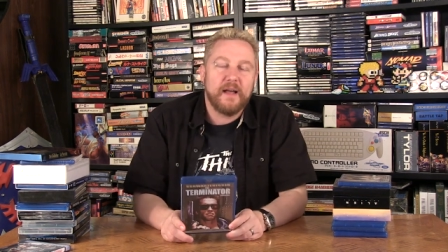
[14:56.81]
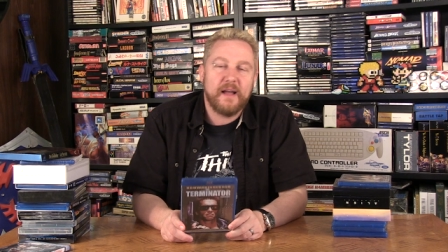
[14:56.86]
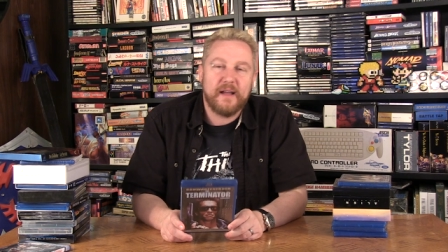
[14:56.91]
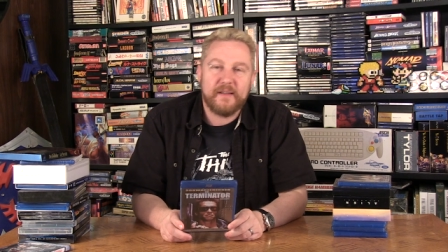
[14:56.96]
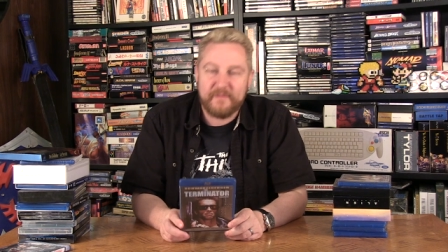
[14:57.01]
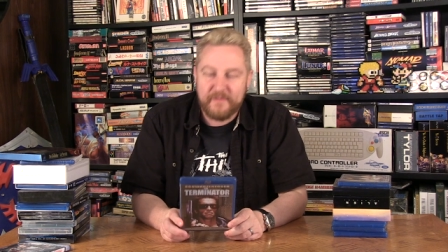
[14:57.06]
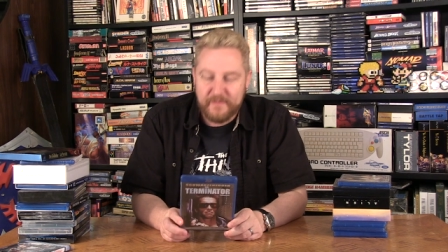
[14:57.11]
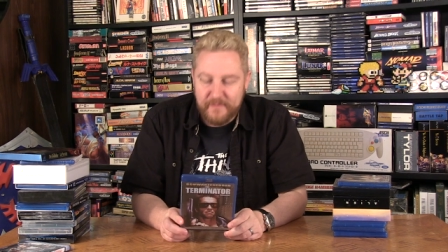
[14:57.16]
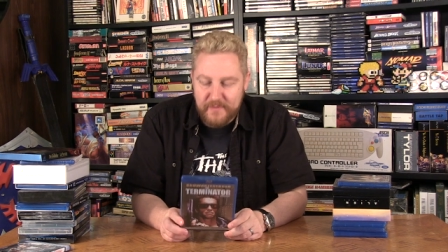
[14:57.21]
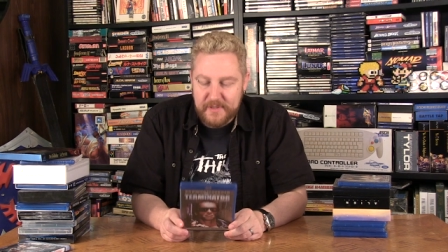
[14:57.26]

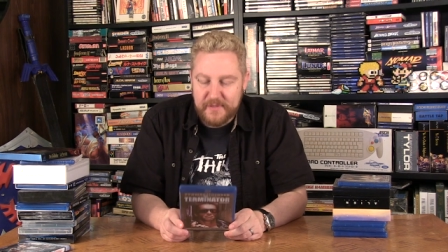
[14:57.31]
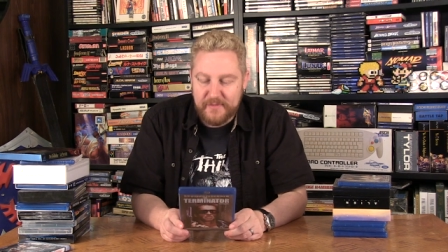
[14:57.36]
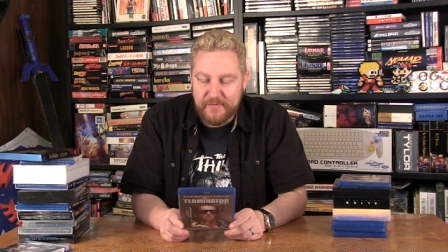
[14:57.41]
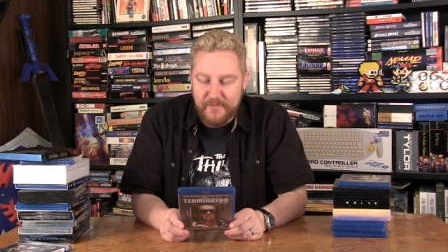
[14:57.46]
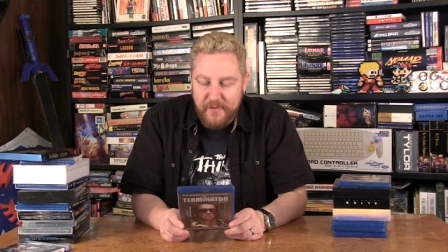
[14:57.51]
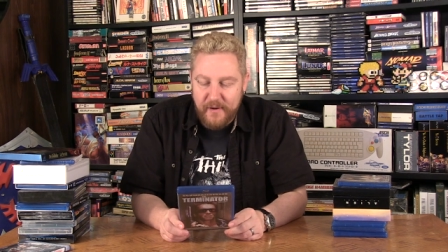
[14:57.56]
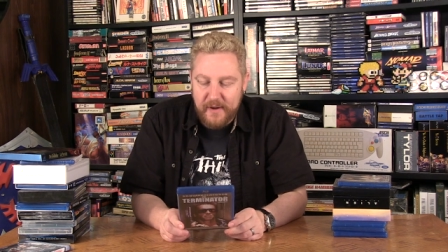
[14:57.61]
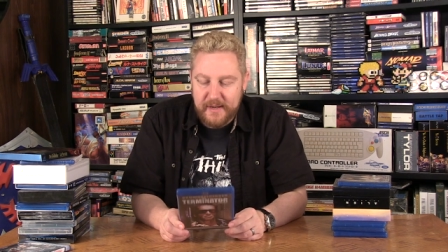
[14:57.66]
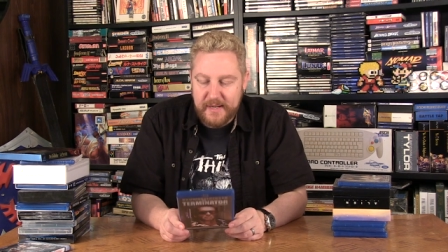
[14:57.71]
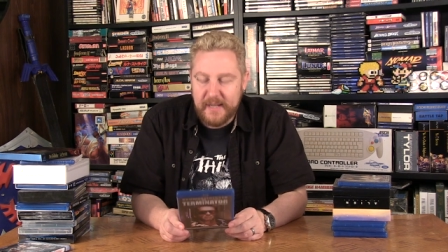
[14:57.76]
it was
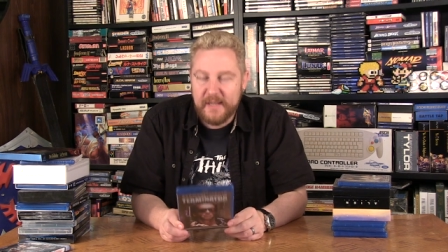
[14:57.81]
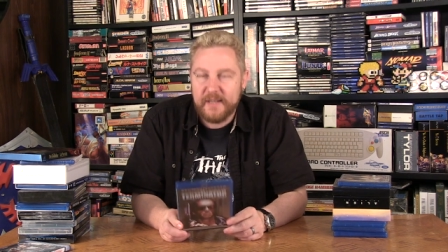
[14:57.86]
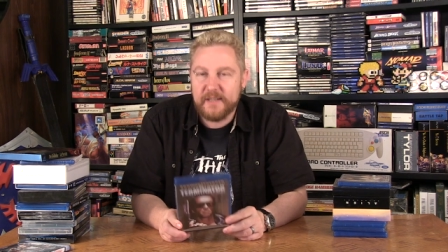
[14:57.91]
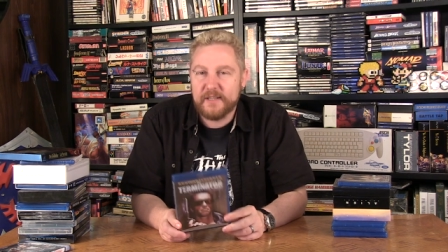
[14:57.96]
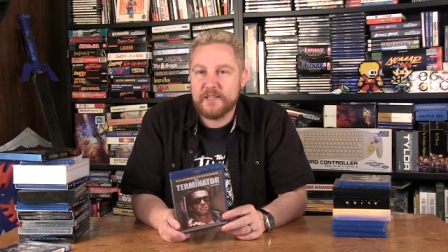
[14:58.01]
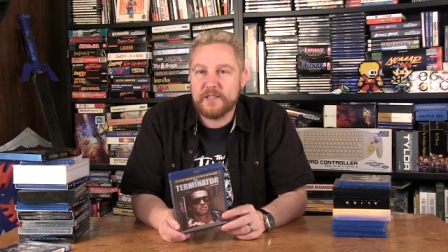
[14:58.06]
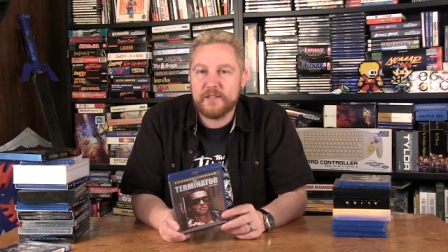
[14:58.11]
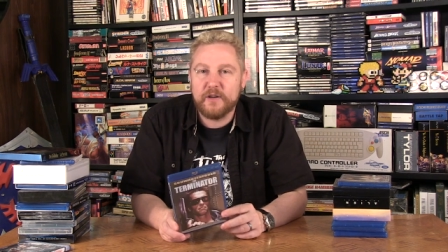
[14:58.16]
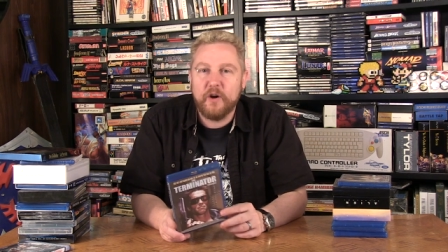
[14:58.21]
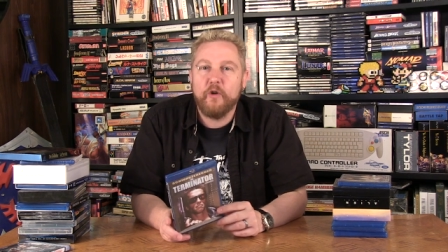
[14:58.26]
fucking
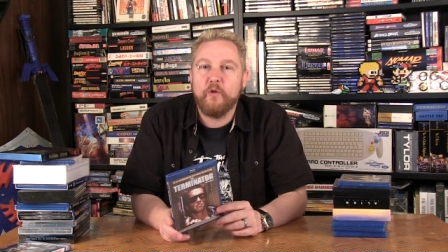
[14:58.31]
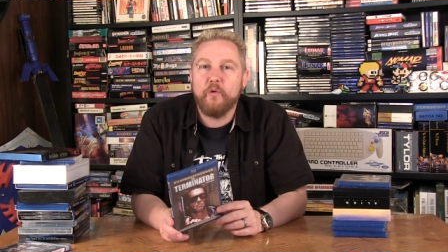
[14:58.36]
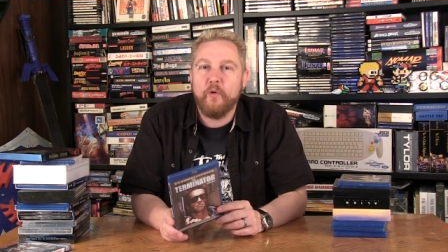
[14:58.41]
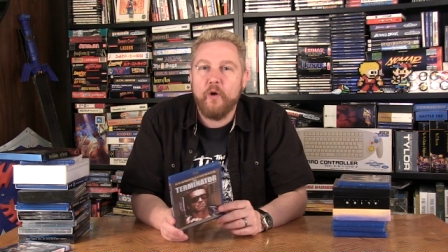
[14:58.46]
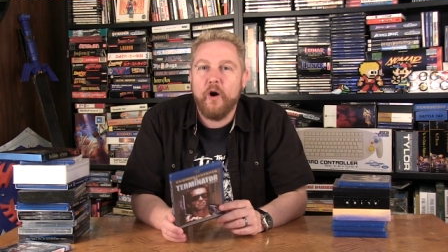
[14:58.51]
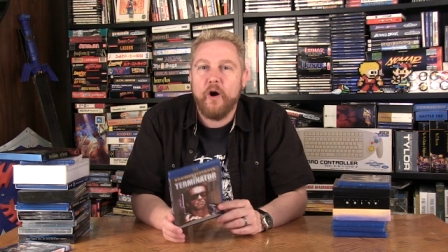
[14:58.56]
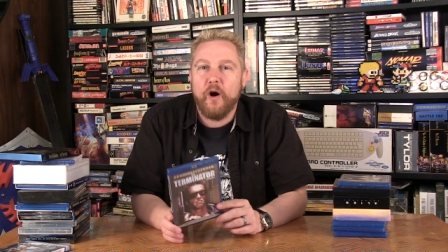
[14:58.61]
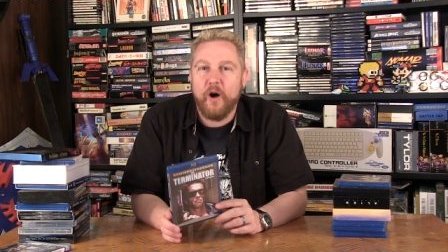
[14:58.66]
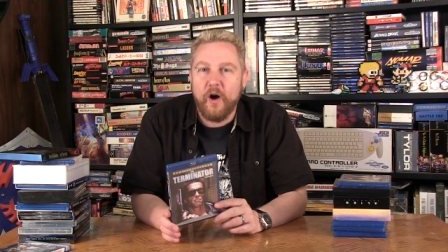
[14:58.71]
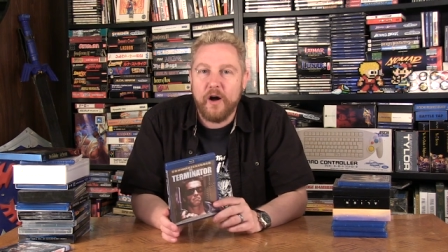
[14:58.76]
so
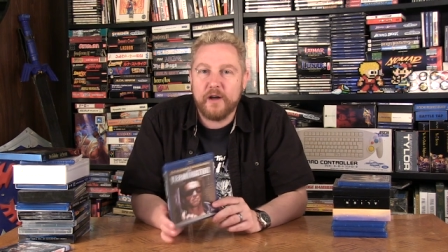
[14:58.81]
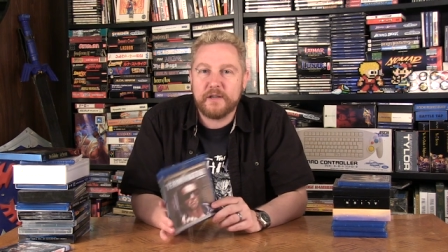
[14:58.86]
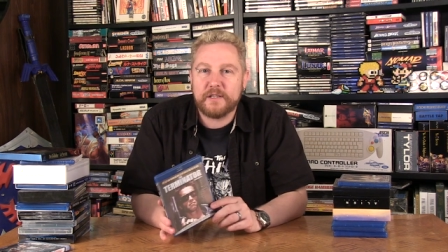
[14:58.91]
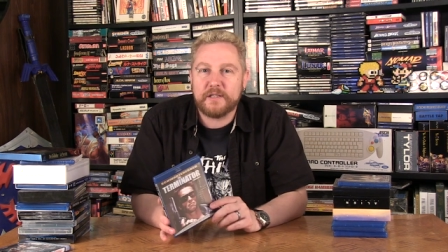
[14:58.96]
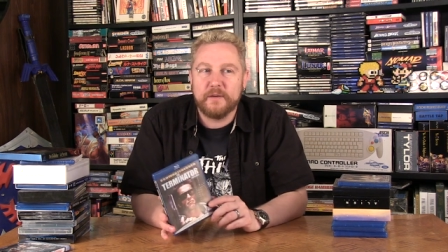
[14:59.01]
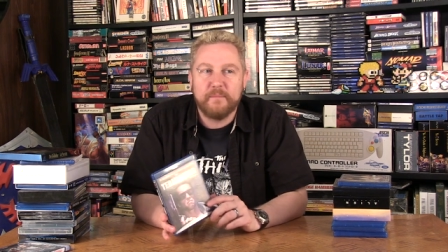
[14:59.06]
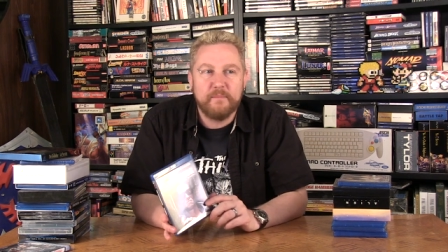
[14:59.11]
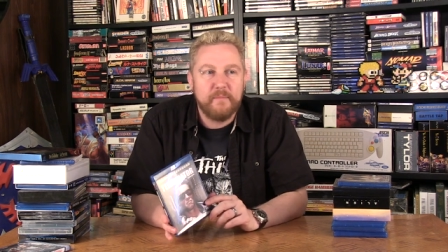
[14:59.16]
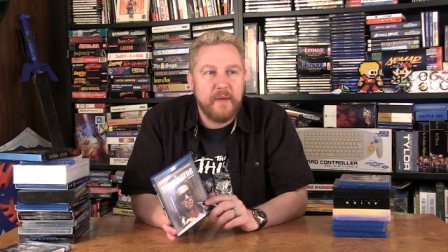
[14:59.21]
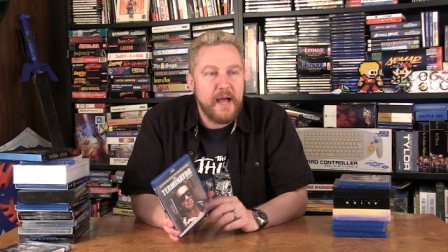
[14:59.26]

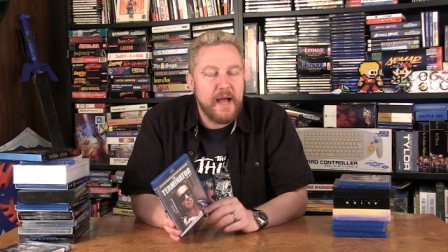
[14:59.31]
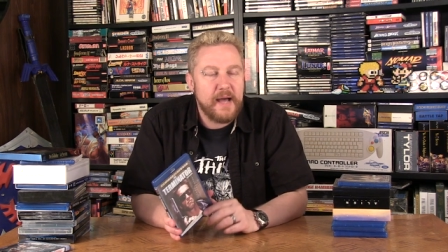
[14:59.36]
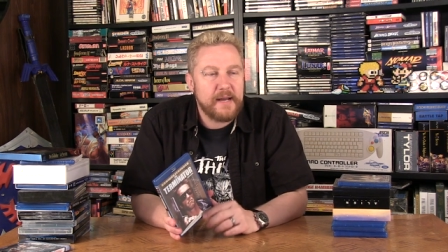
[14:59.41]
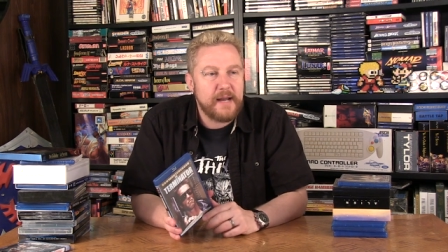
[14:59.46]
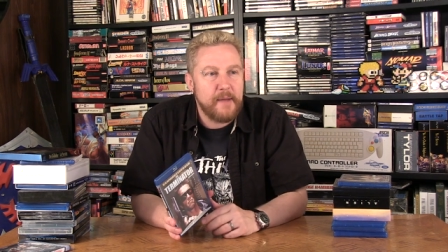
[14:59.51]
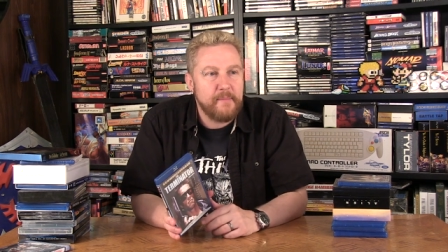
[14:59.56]
awesome, man.